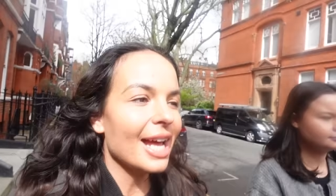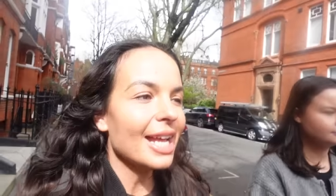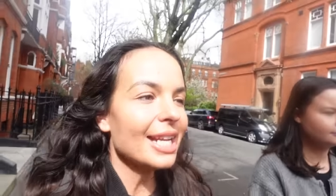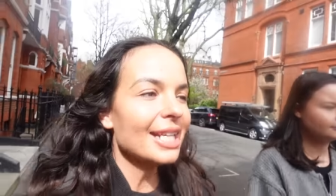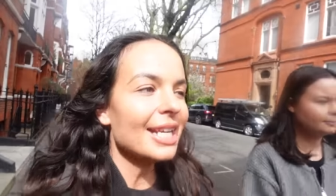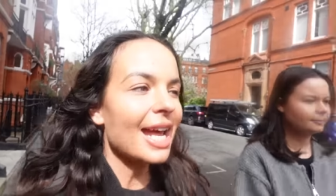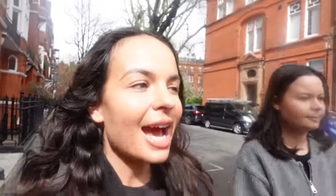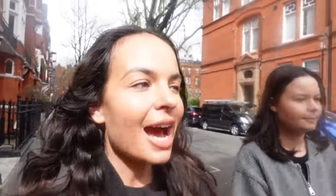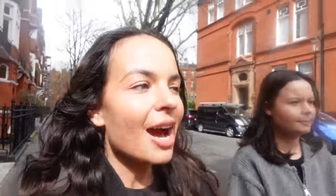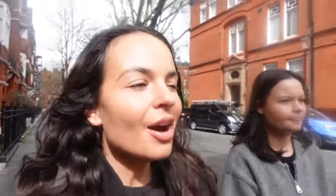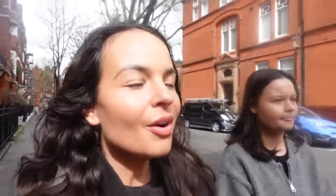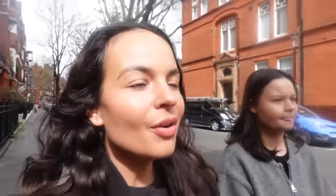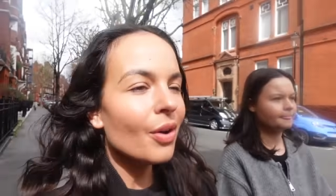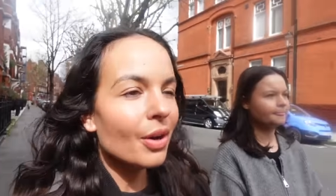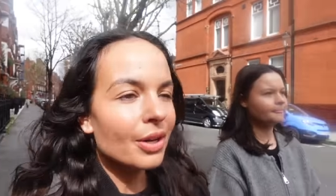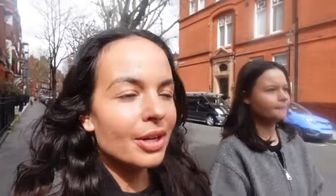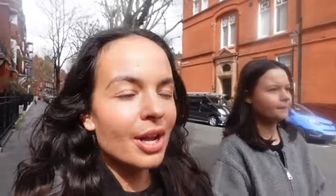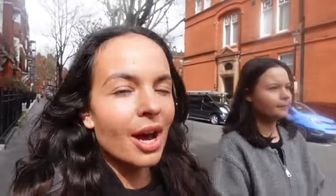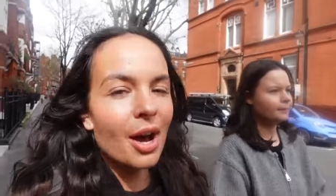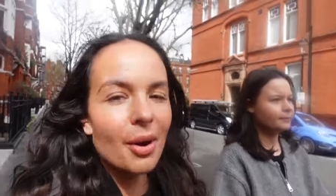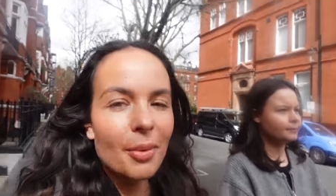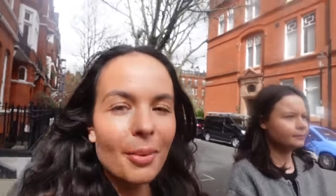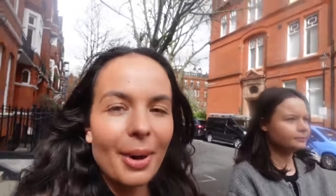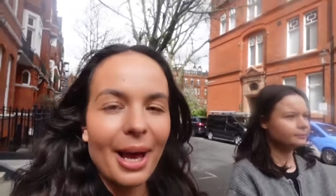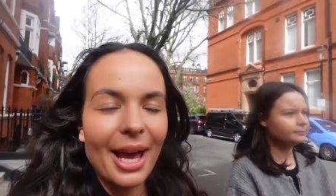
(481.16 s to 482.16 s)
now on
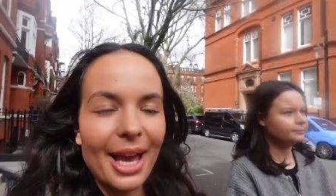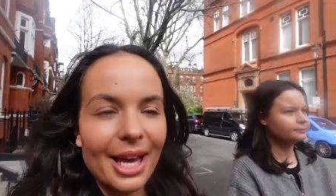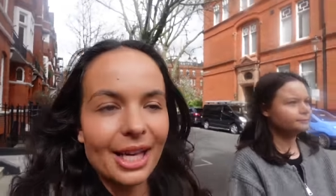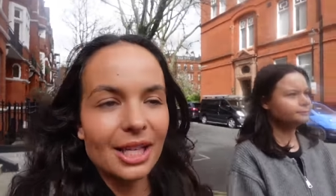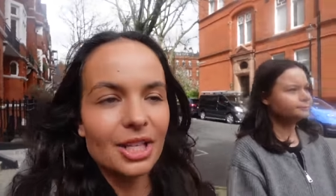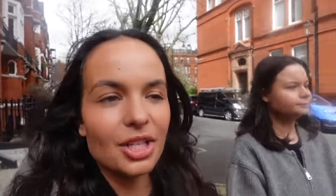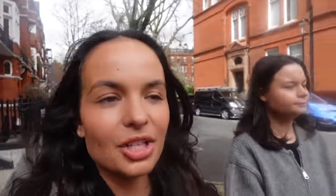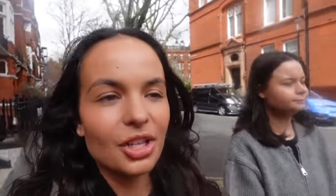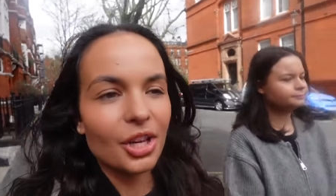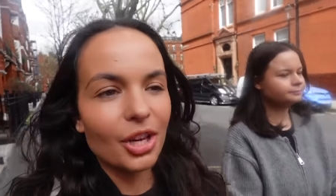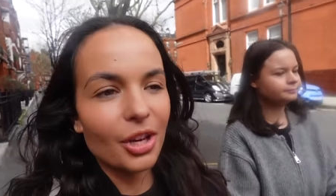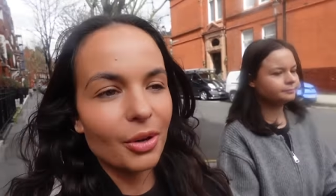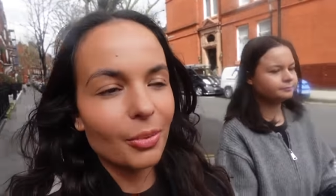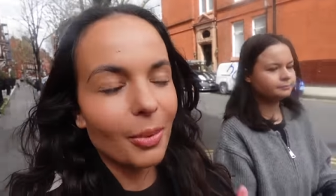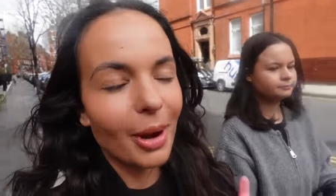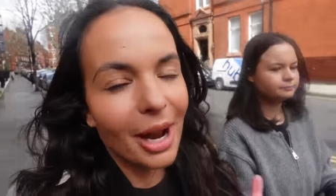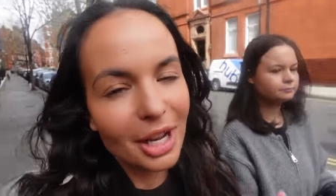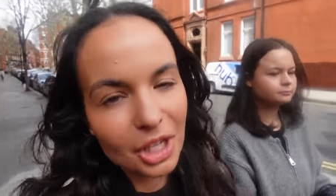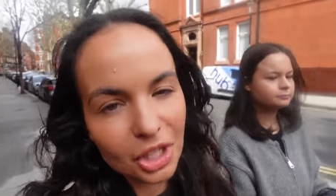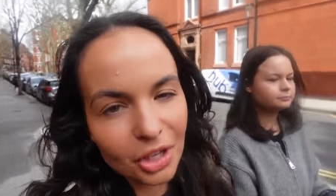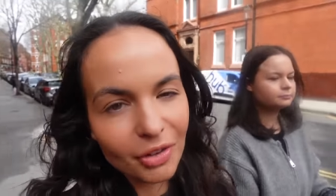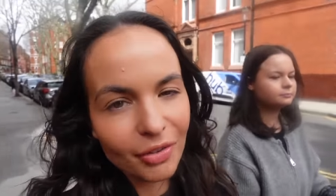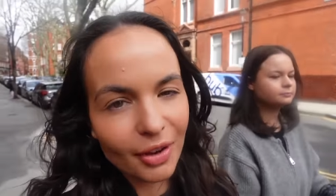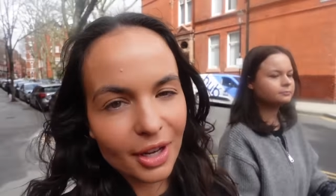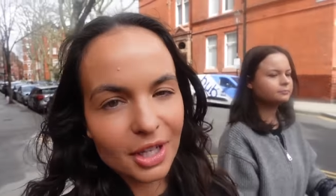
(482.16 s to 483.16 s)
our way to, we're
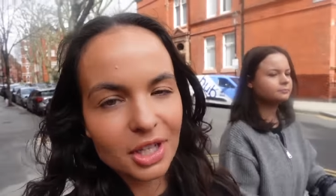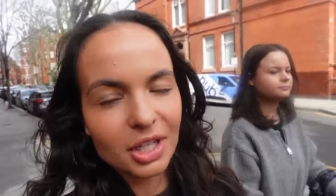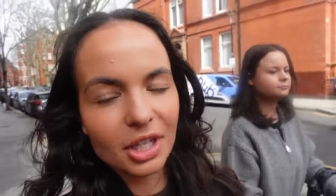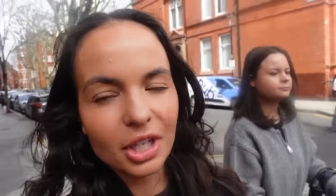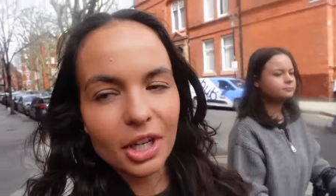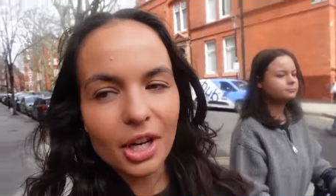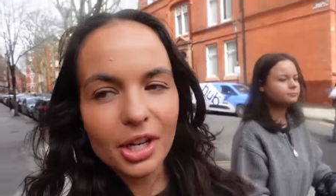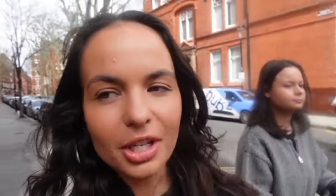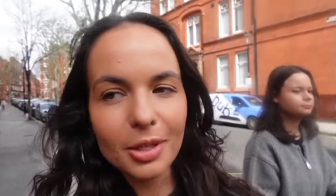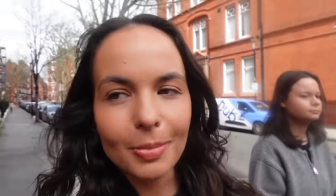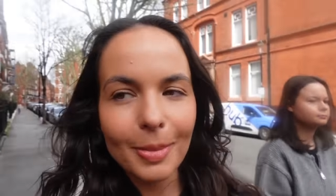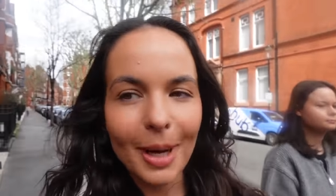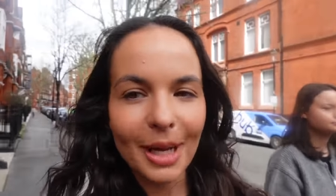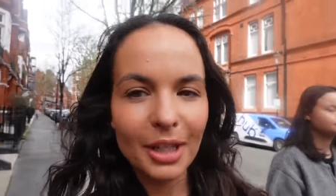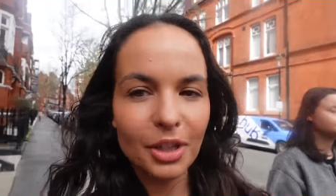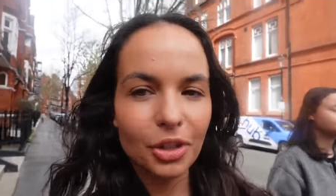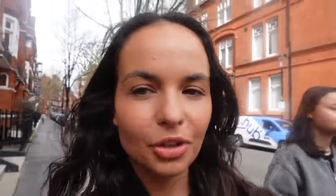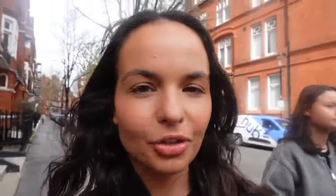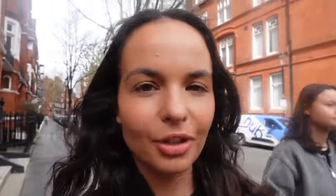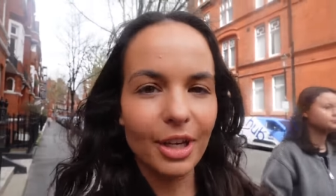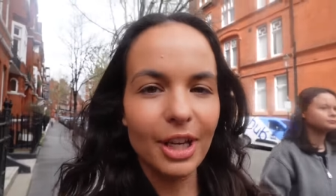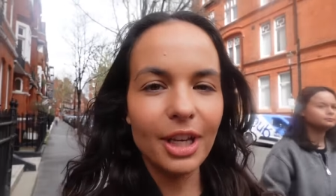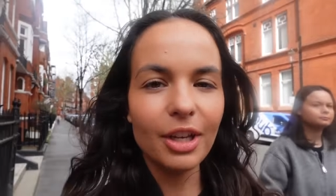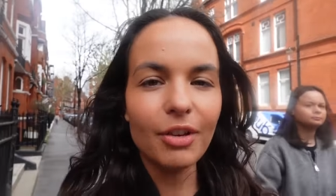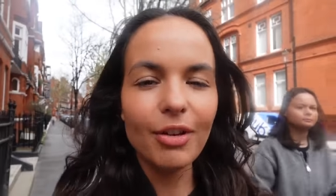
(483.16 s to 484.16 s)
actually first going to go to Blank
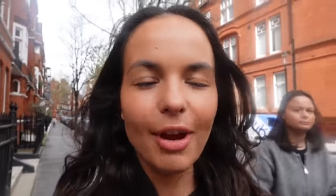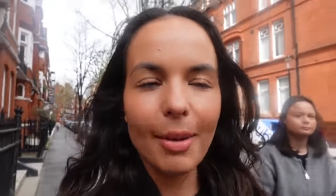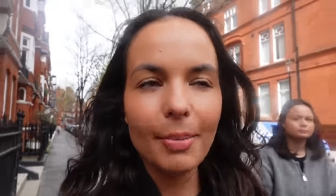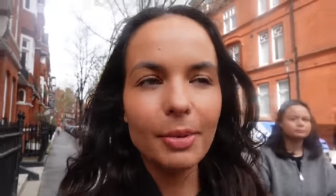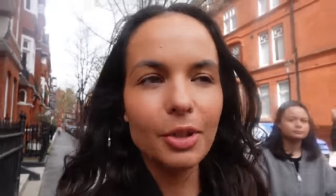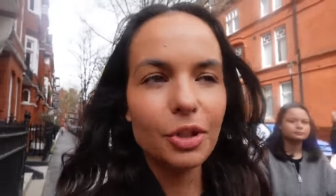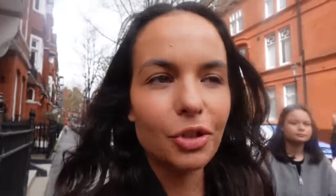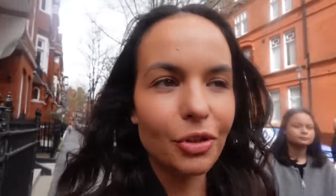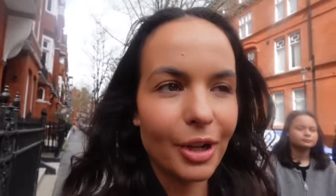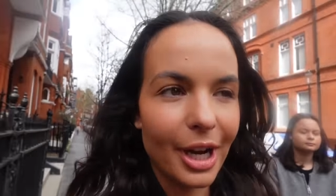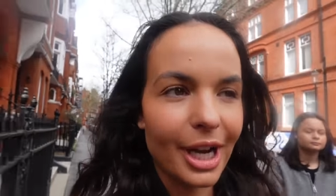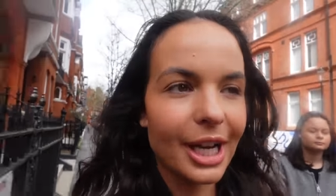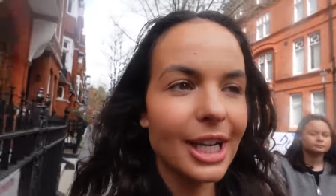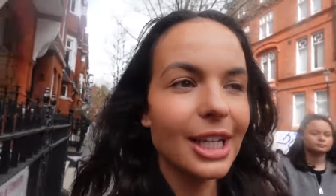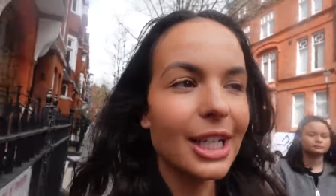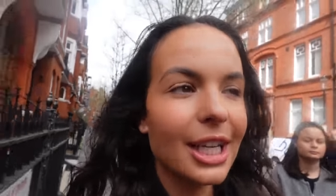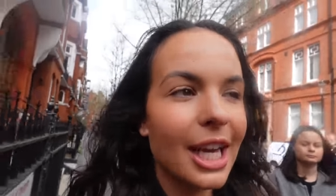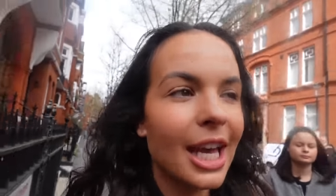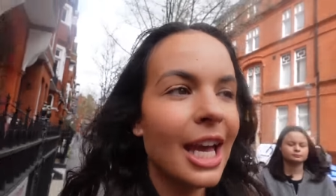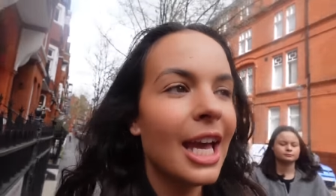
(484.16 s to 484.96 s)
Street, grab a drink,